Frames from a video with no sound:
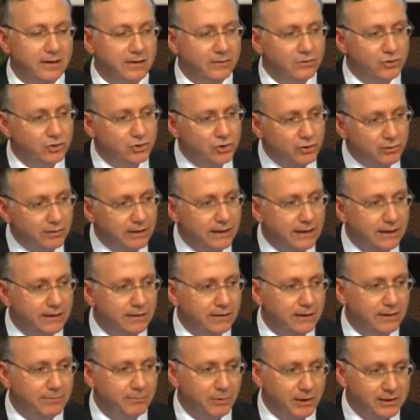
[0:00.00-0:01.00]
during
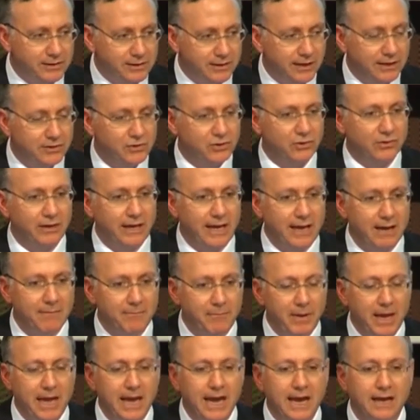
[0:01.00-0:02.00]
the presidential
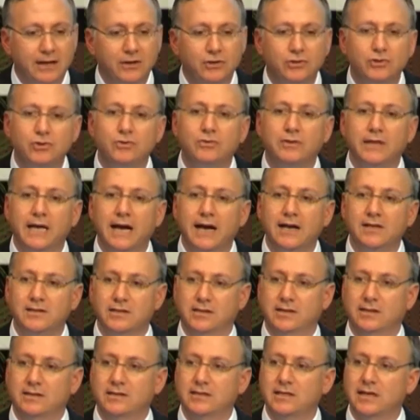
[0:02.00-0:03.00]
campaign in
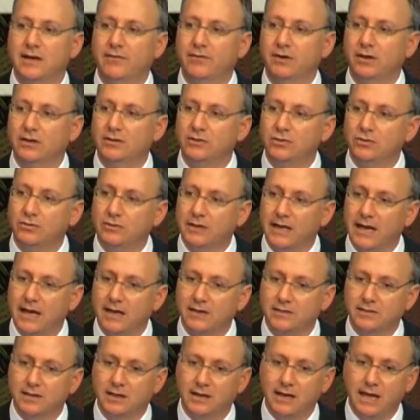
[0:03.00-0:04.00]
2007 and
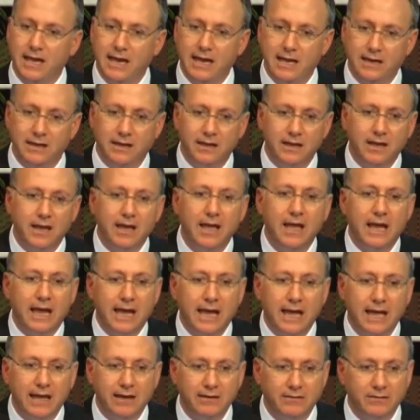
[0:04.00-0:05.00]
2008,
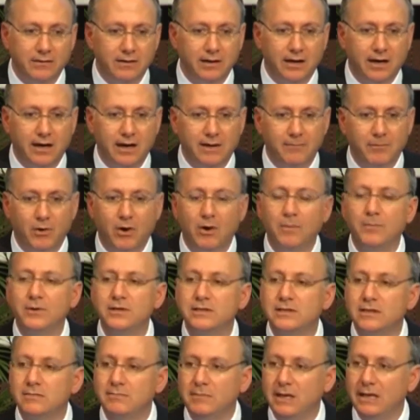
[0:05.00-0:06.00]
and
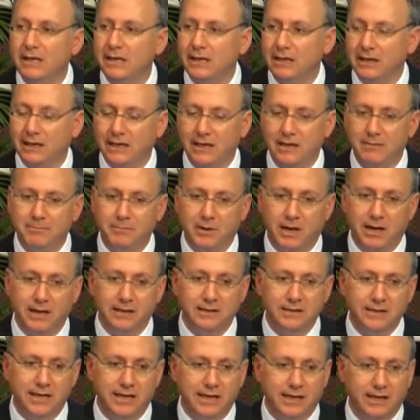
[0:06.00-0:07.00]
almost immediately upon
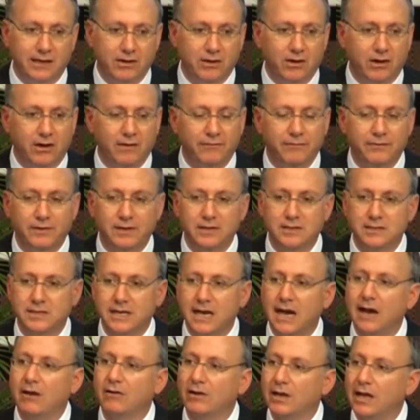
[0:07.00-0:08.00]
taking office,
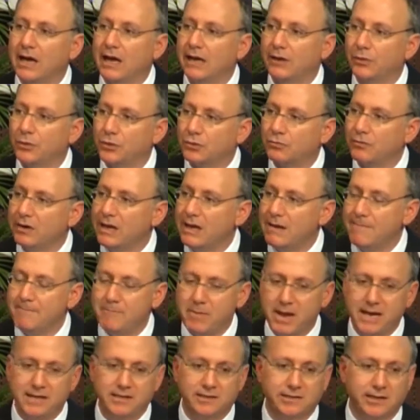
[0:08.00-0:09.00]
outlined 3
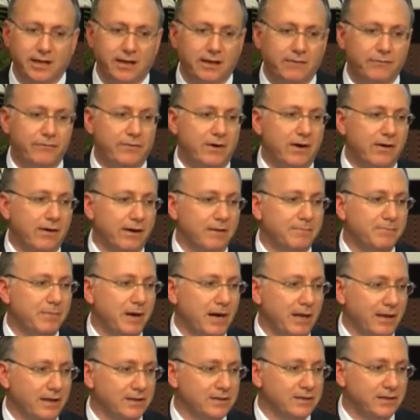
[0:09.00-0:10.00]
basic foreign
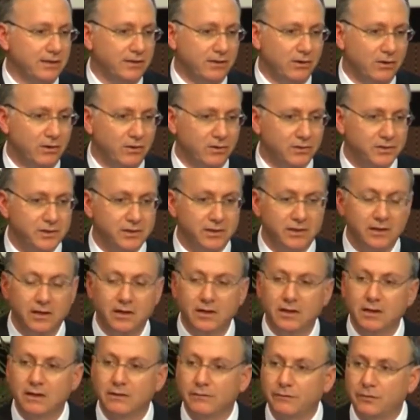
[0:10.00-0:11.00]
policy goals.
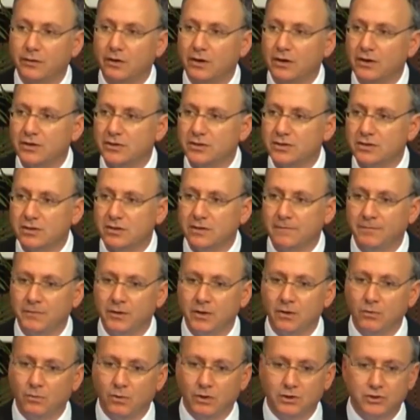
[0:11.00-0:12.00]
First
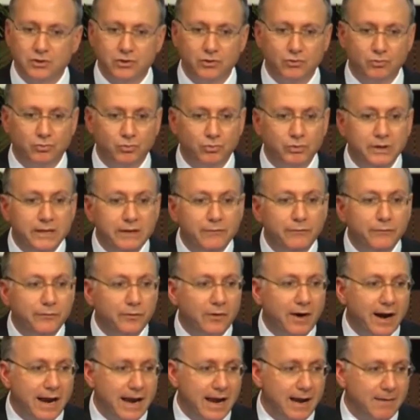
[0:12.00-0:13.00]
was to
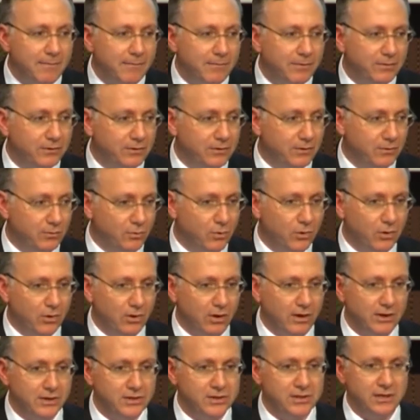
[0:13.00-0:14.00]
reframe the
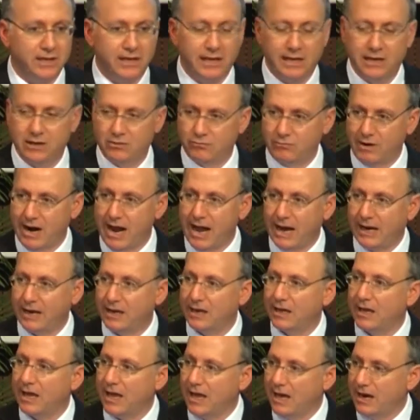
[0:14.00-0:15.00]
wars in Iraq
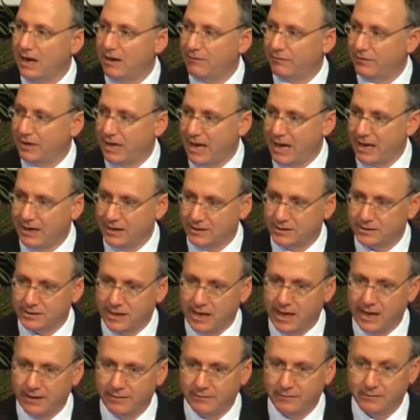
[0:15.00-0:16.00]
and
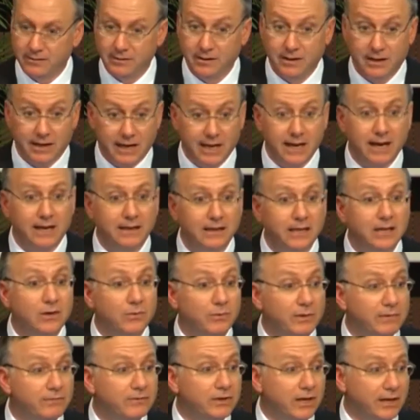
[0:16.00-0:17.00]
Afghanistan, and I think
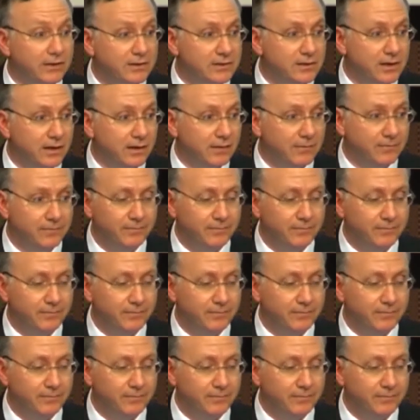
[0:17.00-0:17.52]
we've done so.